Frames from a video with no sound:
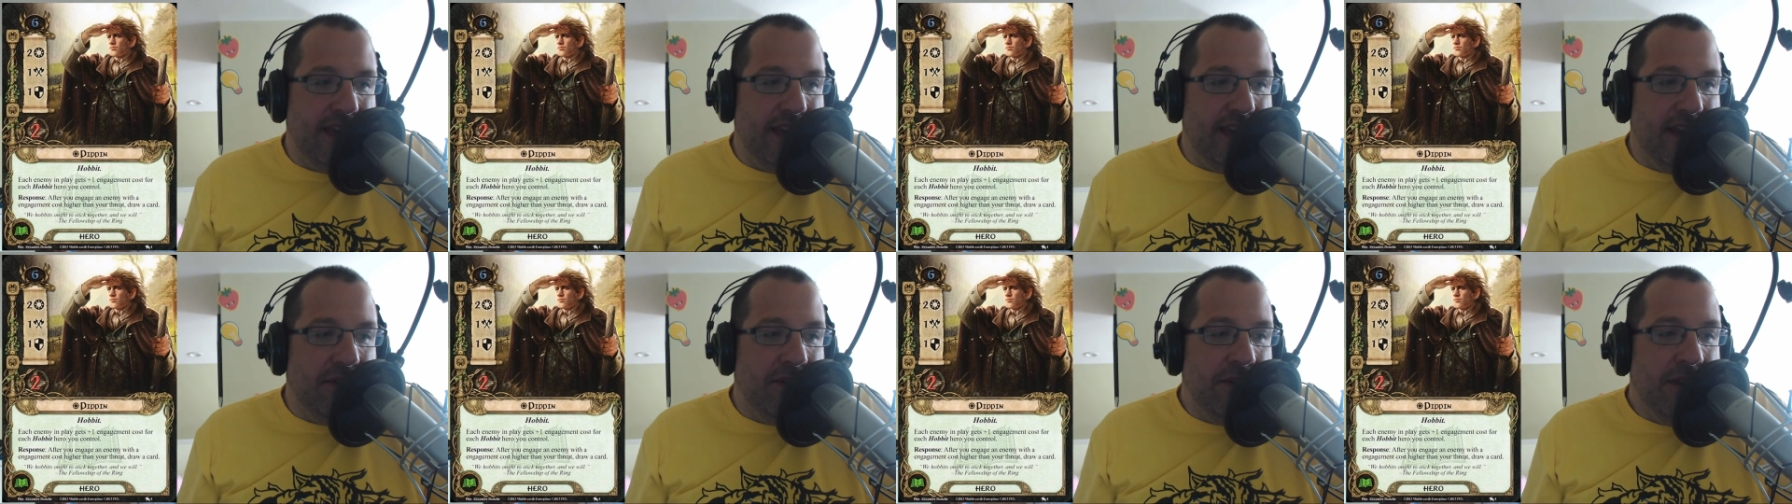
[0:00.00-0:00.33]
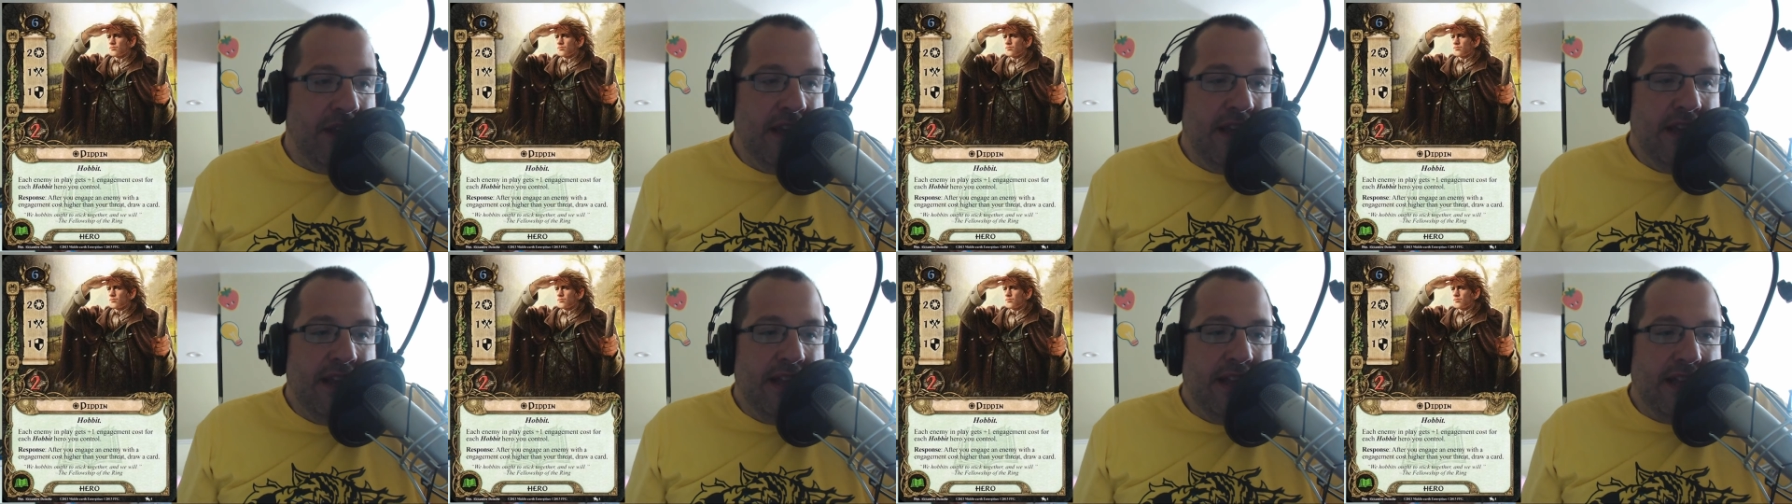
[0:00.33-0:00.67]
You know,
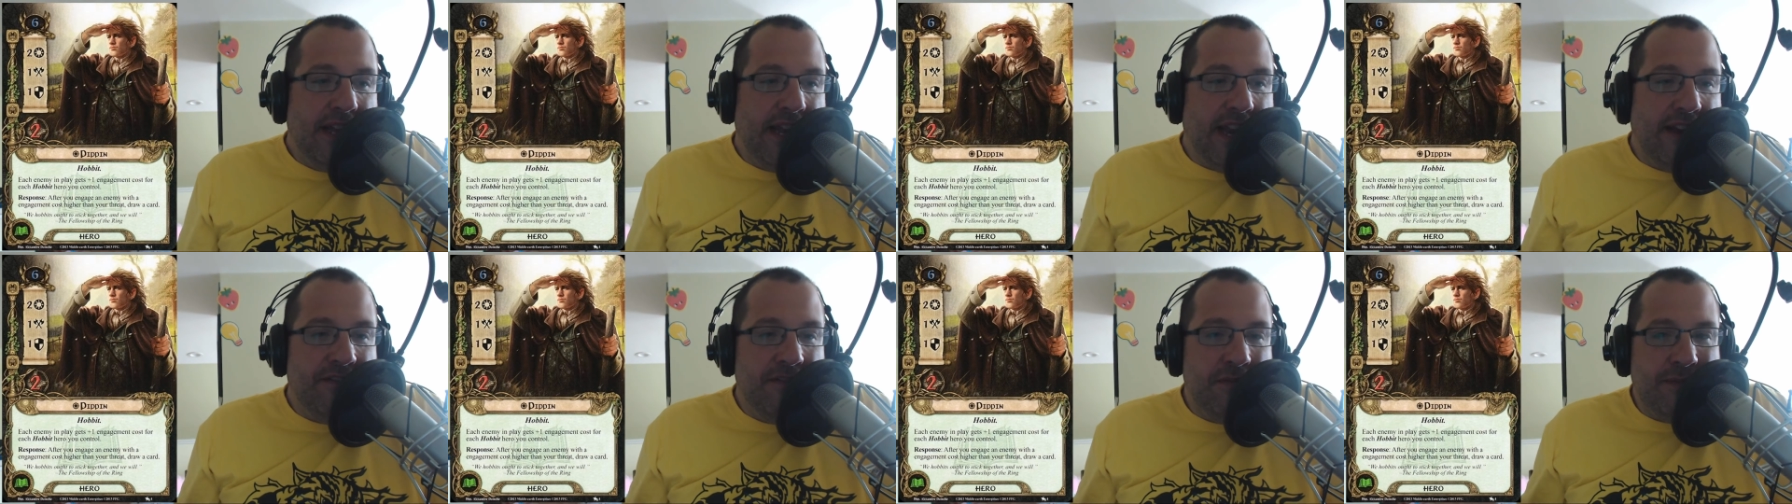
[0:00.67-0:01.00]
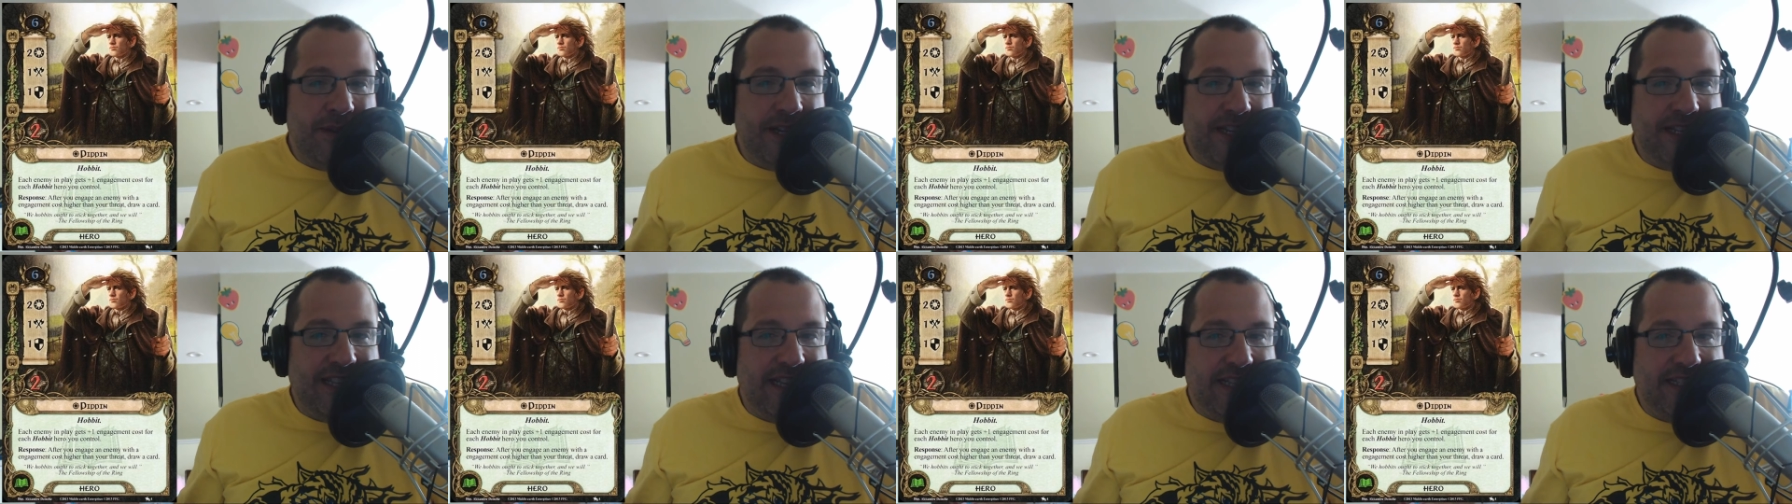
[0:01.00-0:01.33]
like
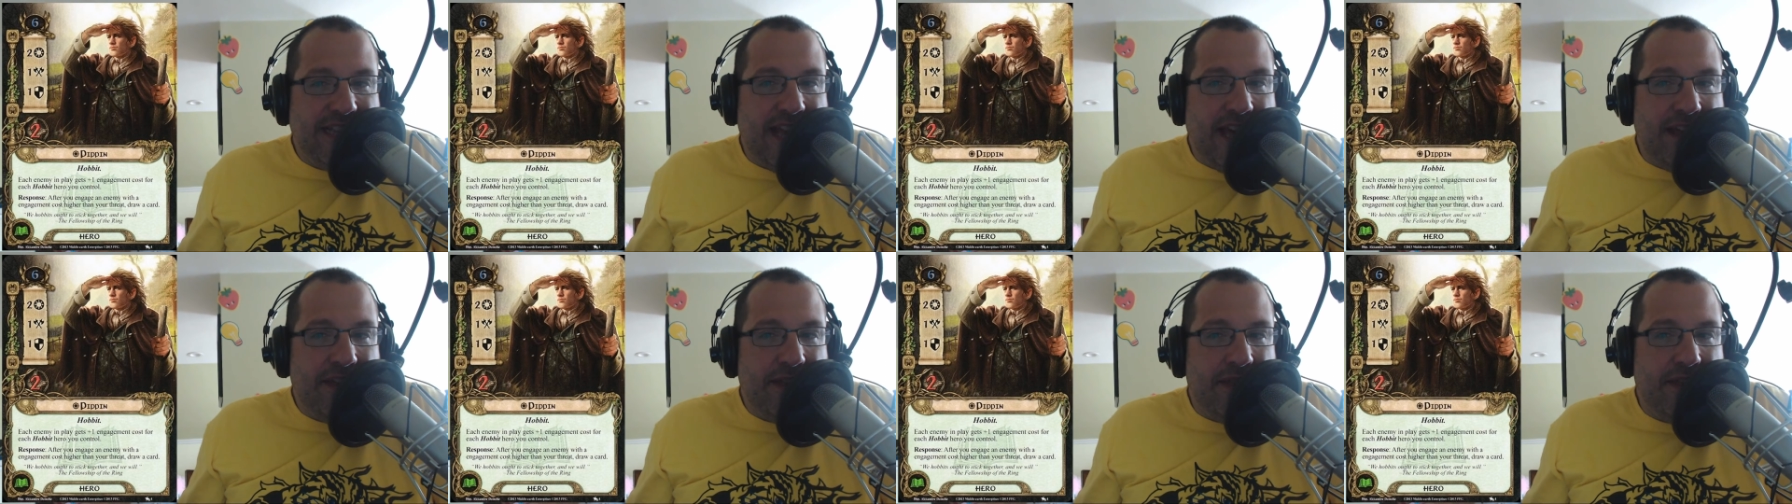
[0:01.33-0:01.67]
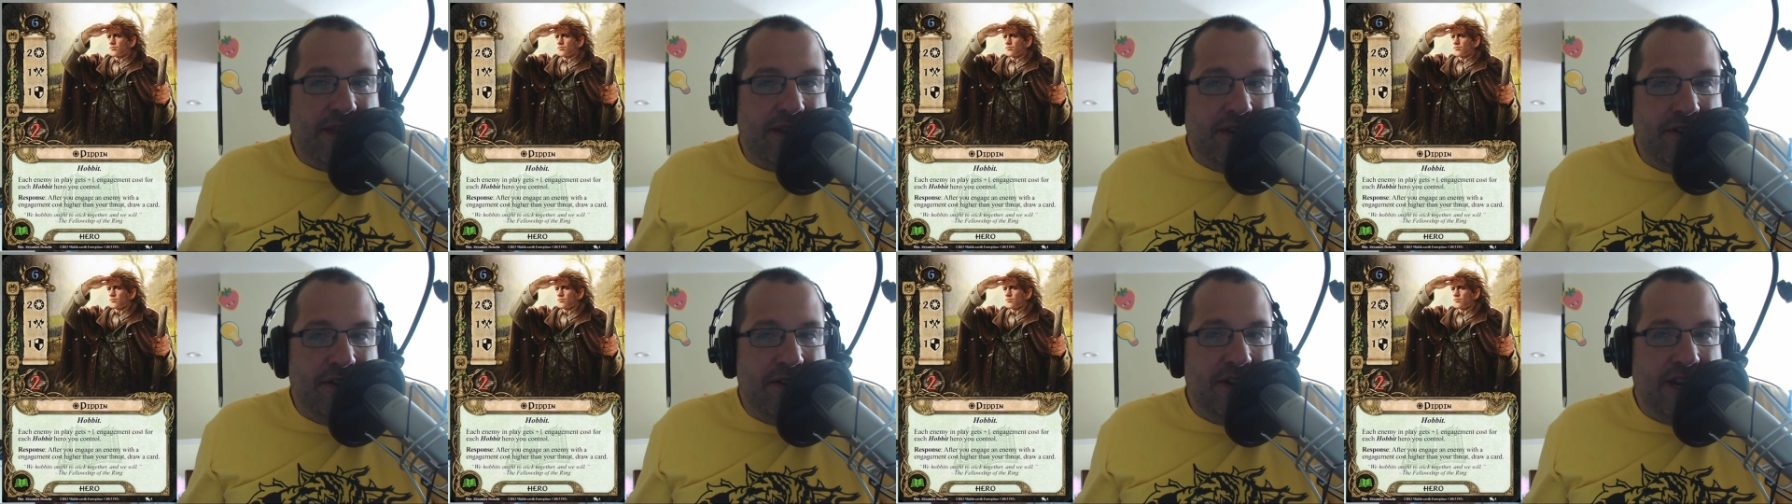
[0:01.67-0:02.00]
everybody says that
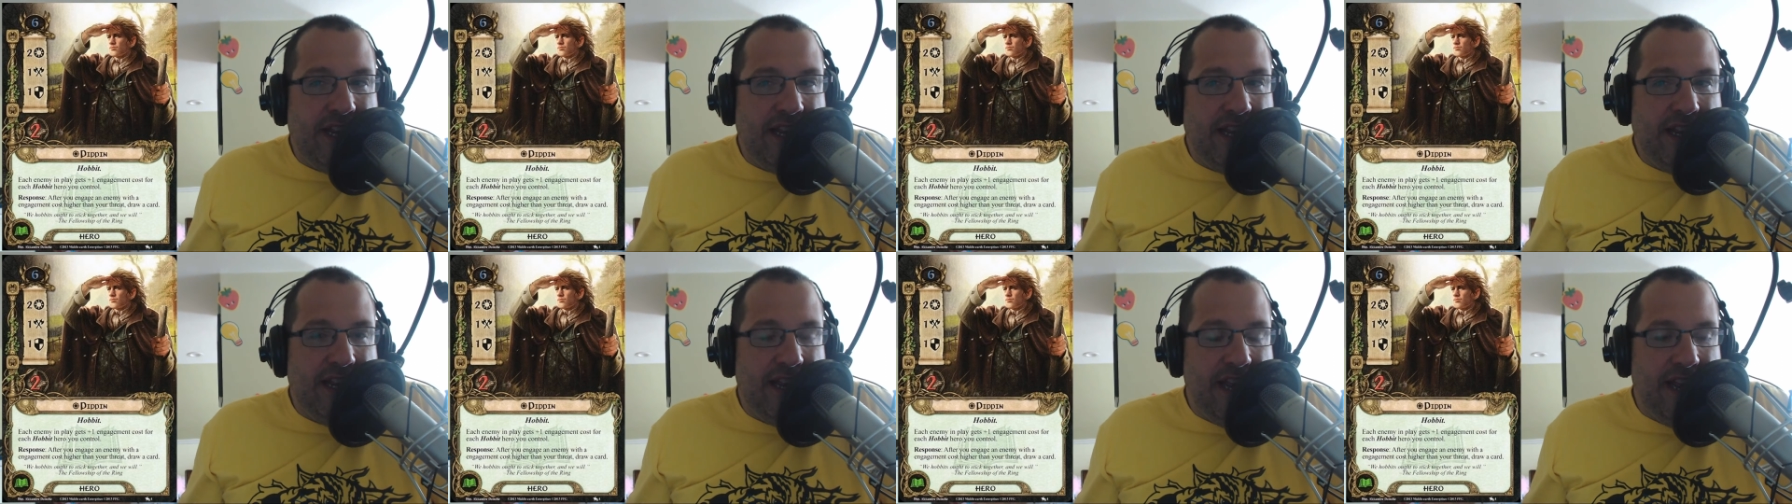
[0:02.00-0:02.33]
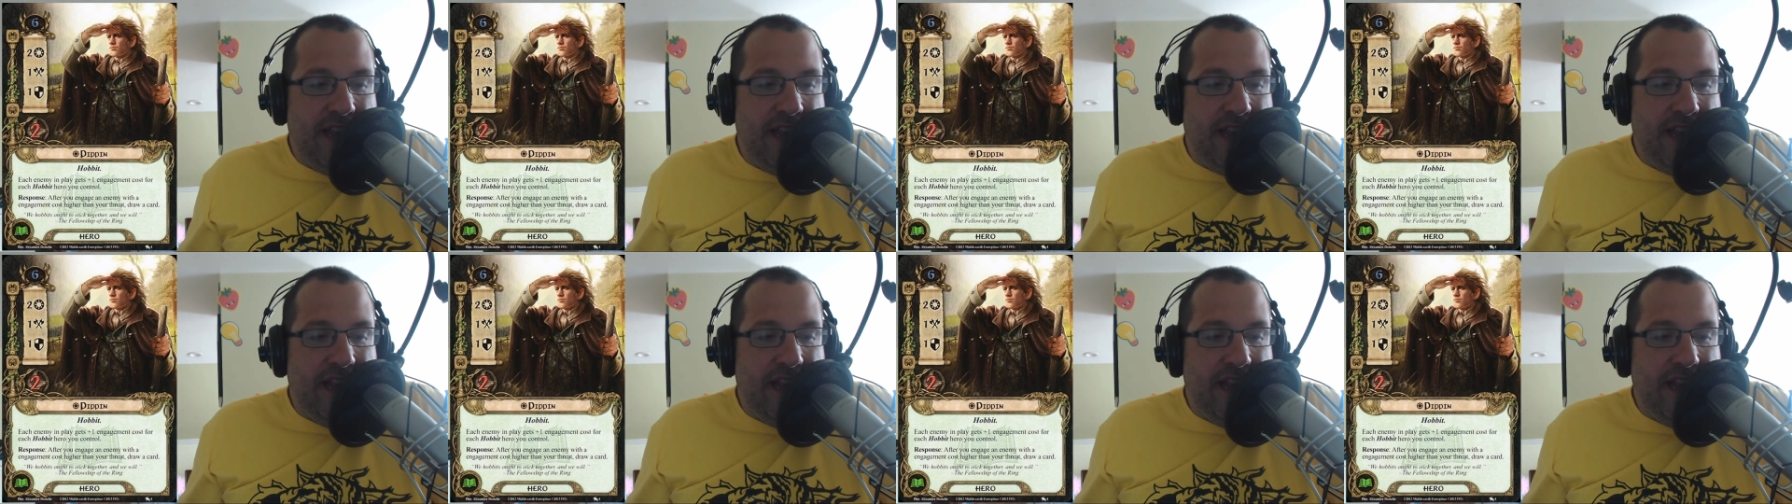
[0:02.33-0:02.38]
thirty